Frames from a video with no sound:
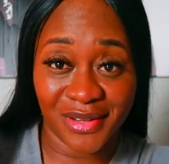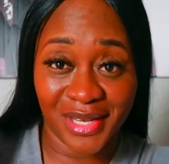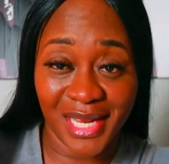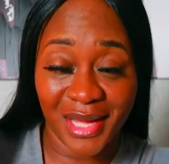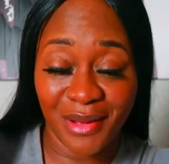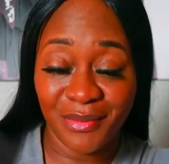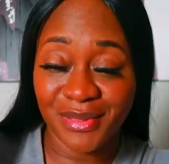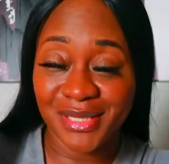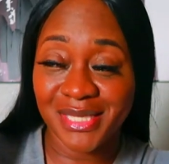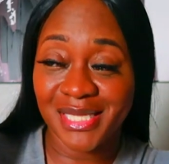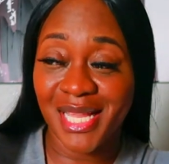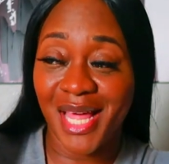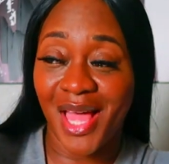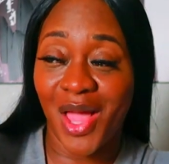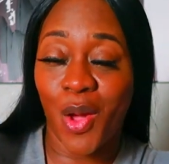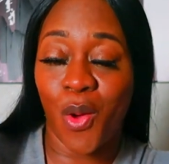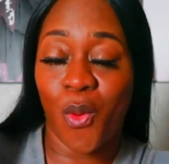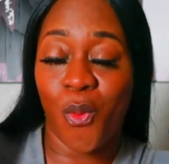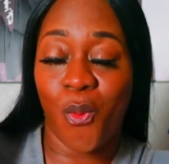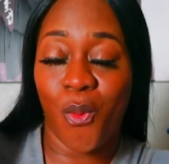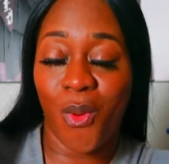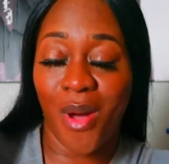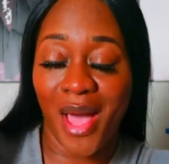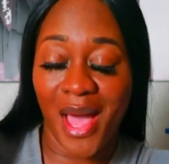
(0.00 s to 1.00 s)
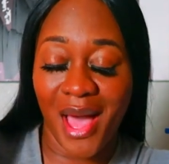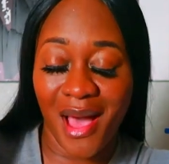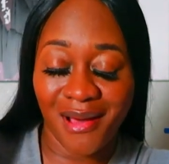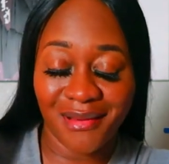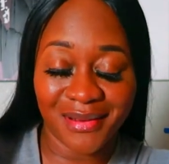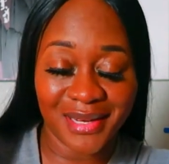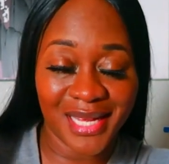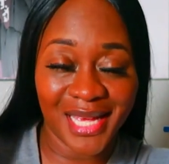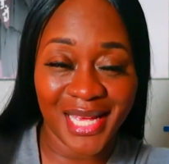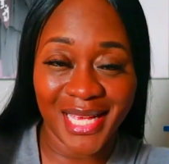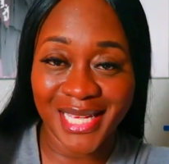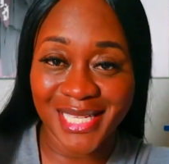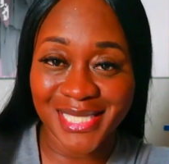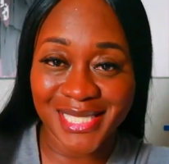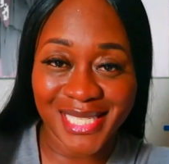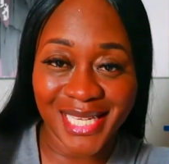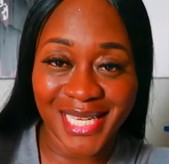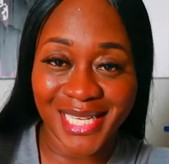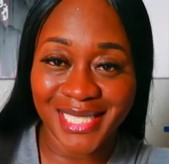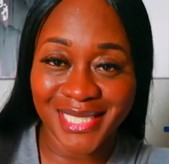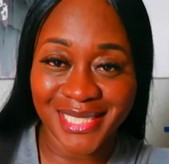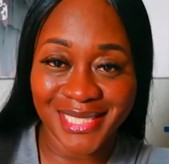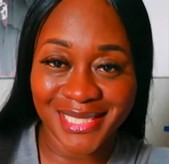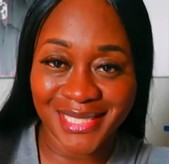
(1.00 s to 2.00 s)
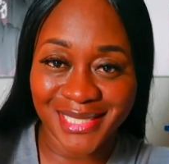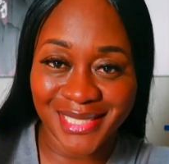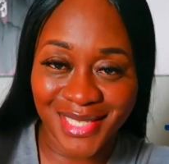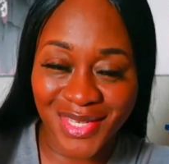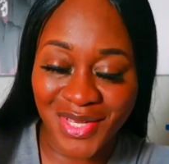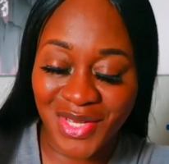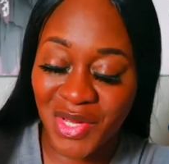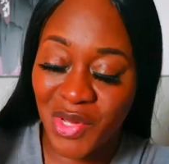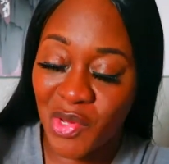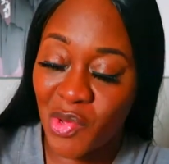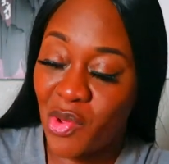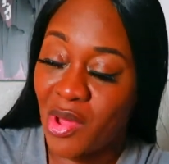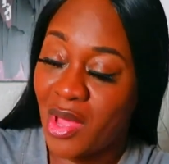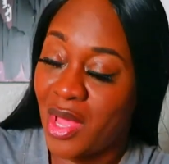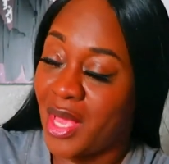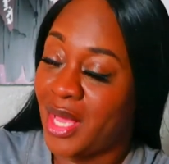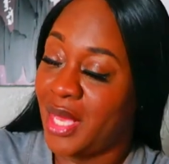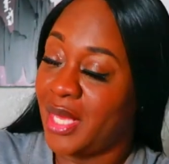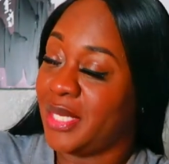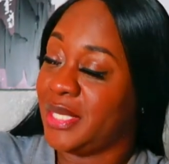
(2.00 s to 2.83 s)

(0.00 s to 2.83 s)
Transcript: girl i was like wow that is a good deal